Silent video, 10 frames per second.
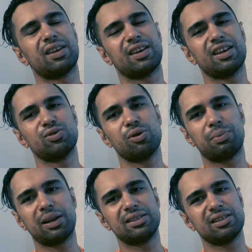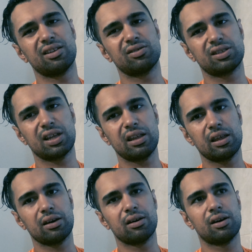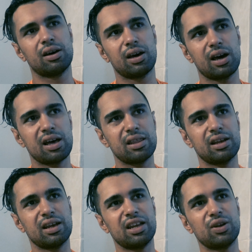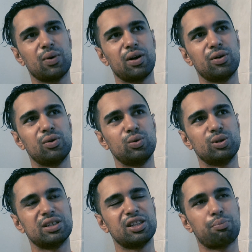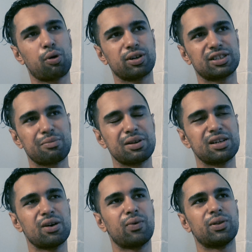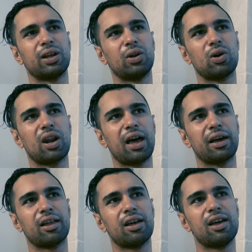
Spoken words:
get to a place and they'll stay there. And then anyone who's in the proximity of what they look like,